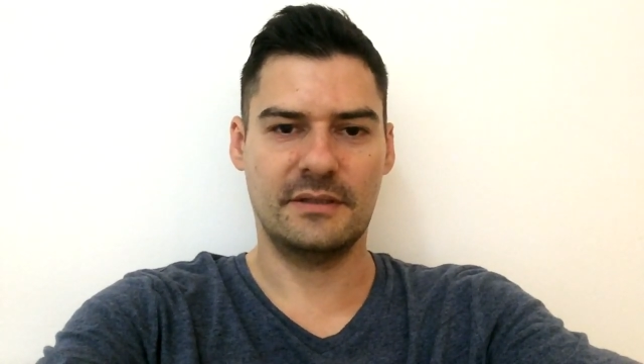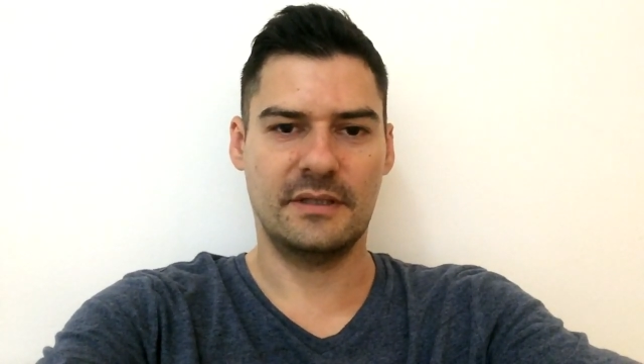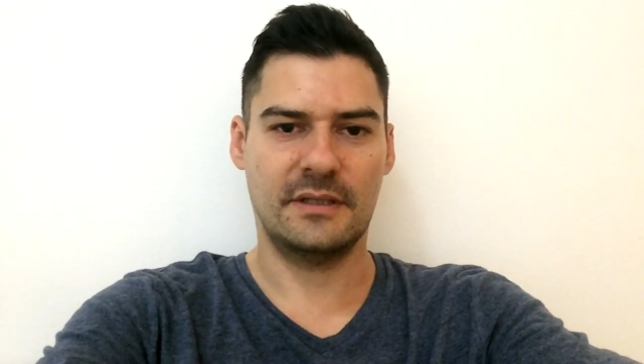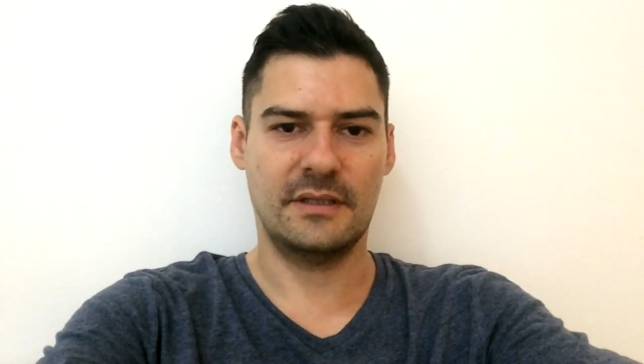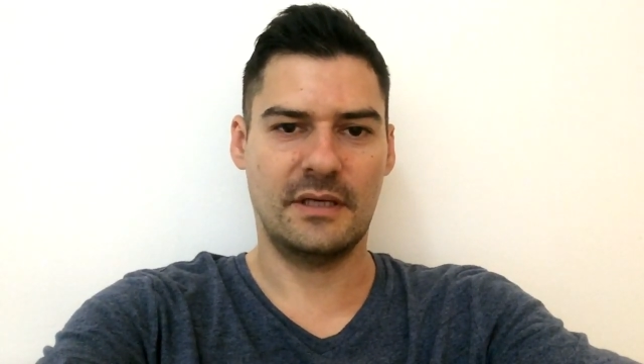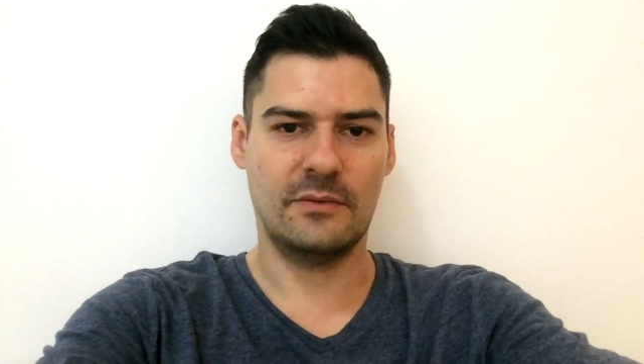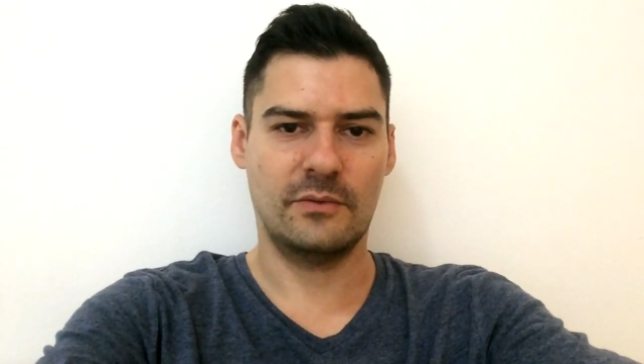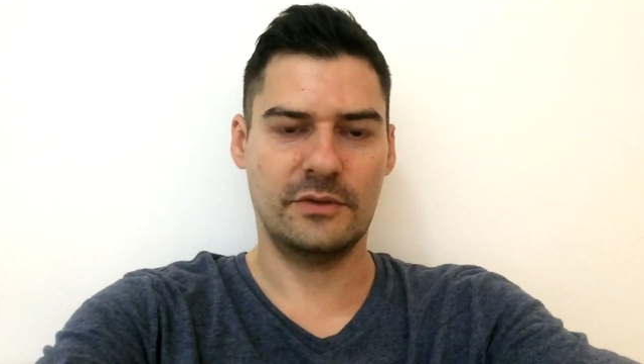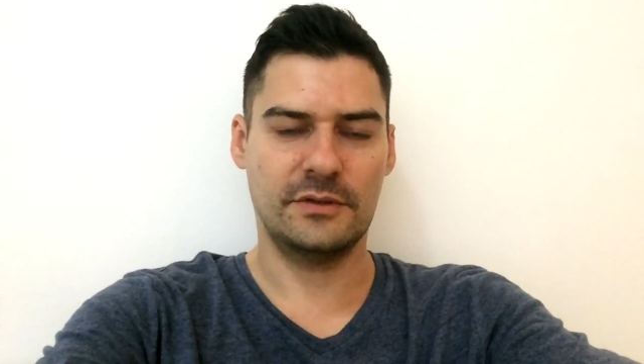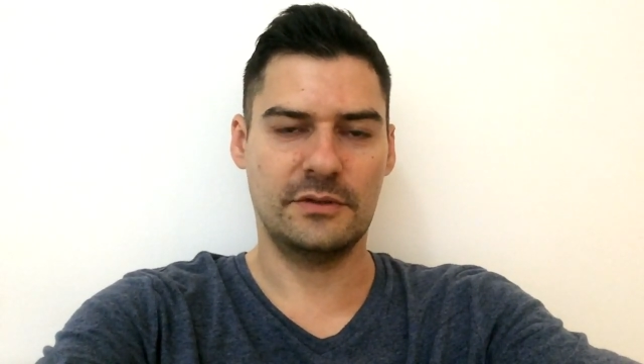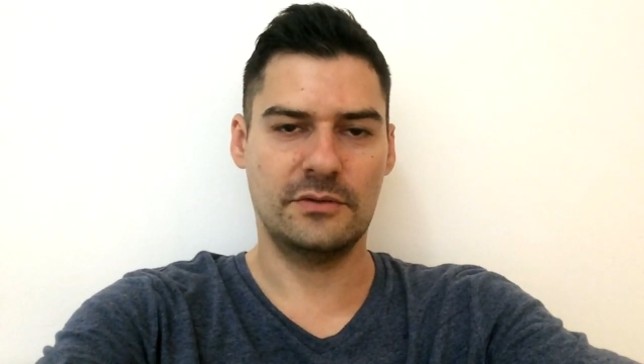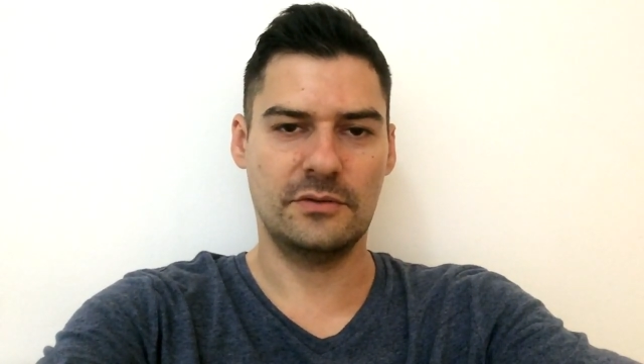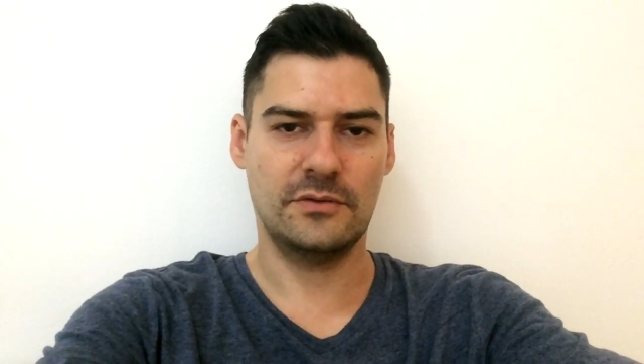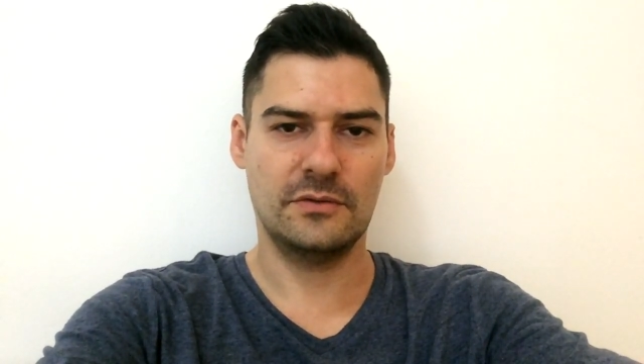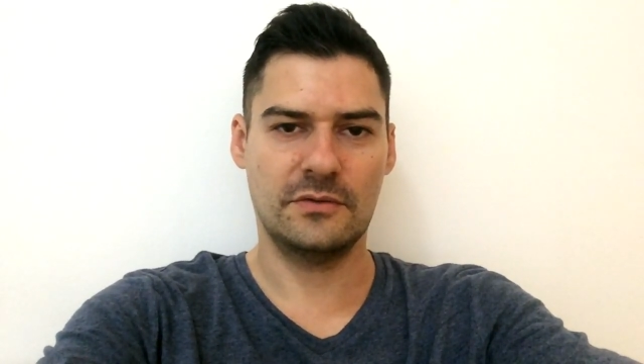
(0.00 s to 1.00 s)
and I wanted
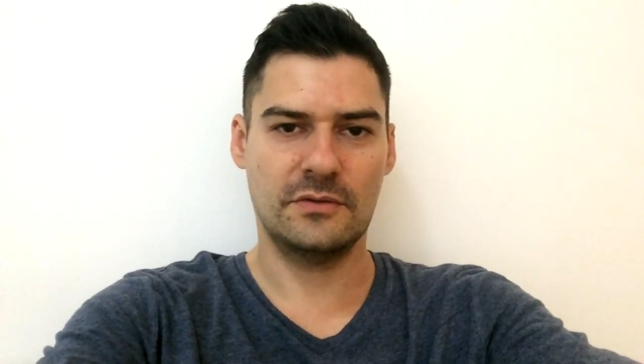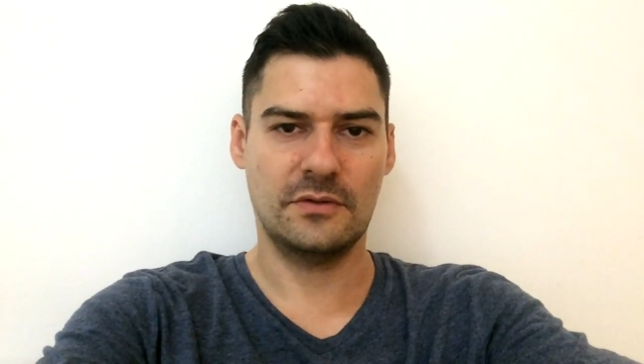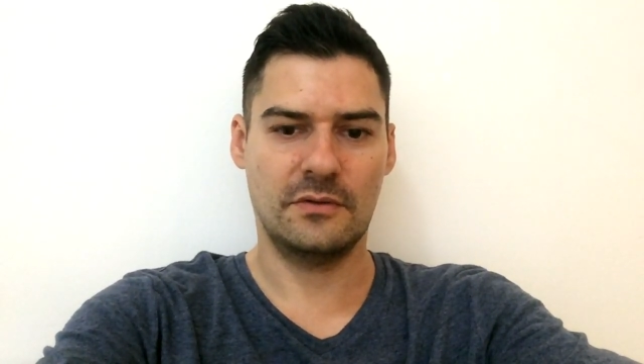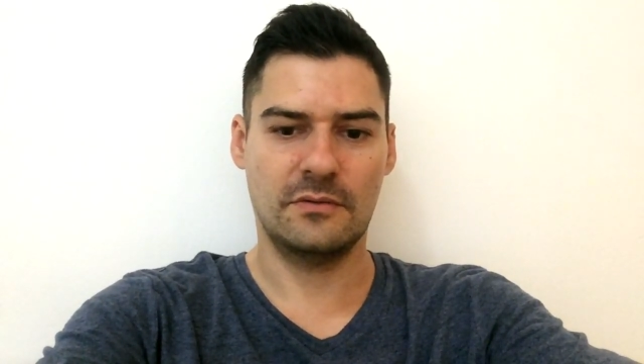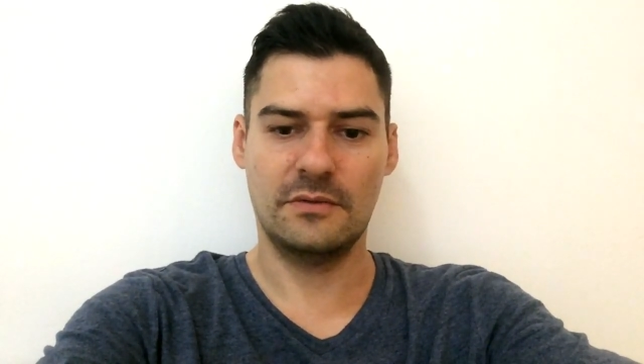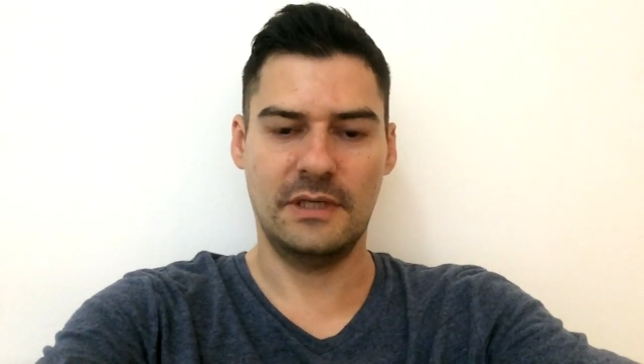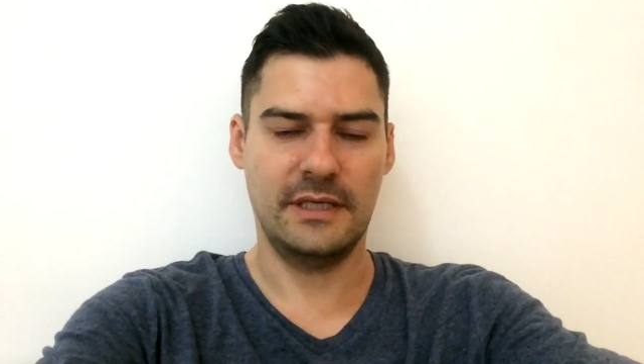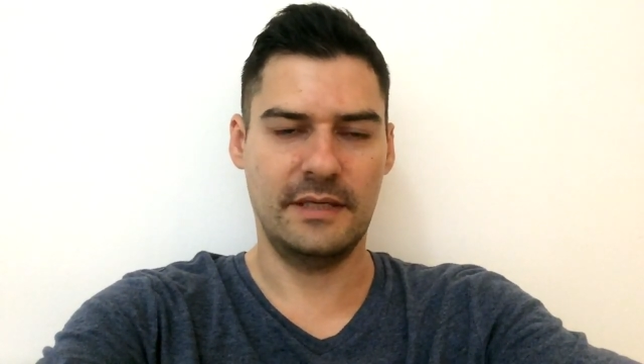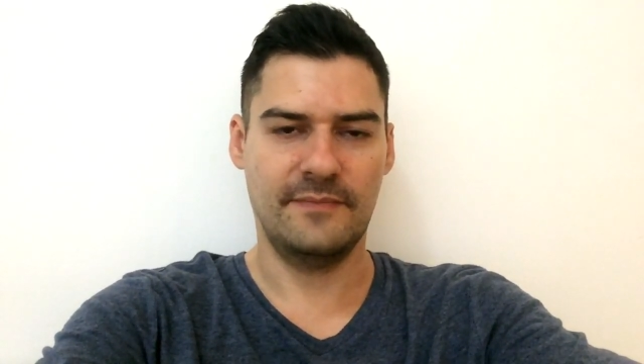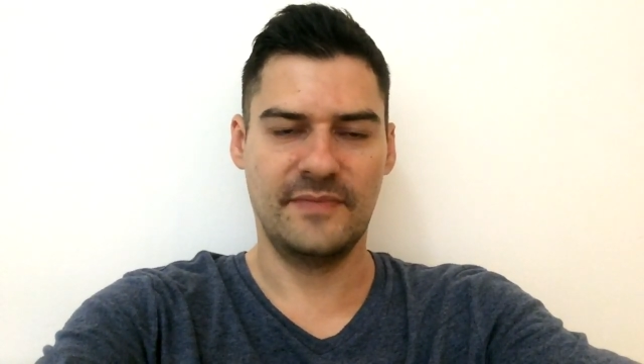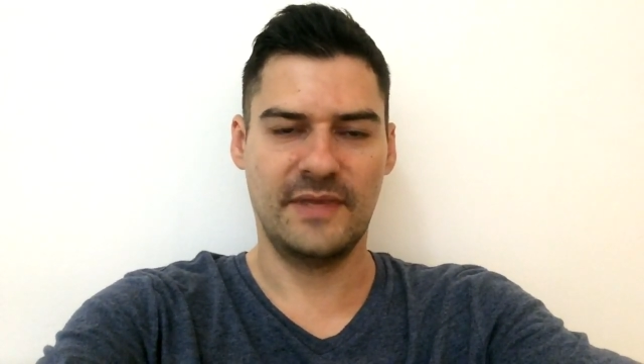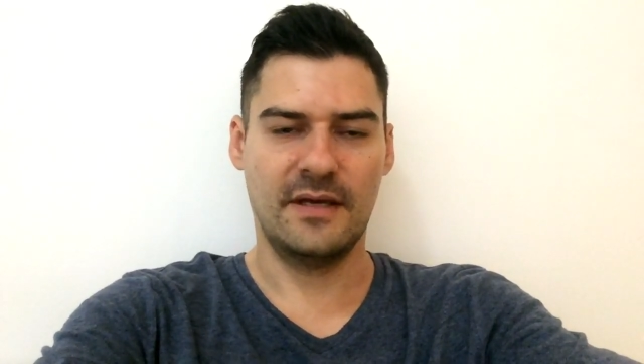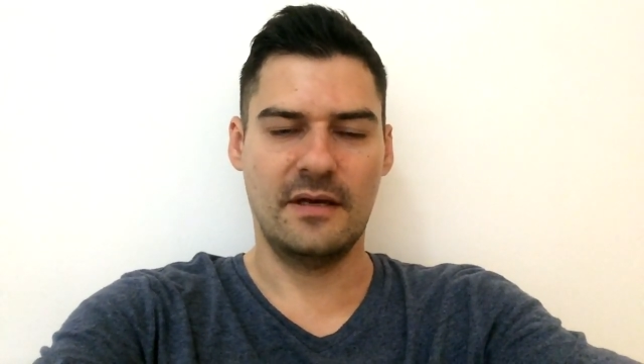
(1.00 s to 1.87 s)
to use only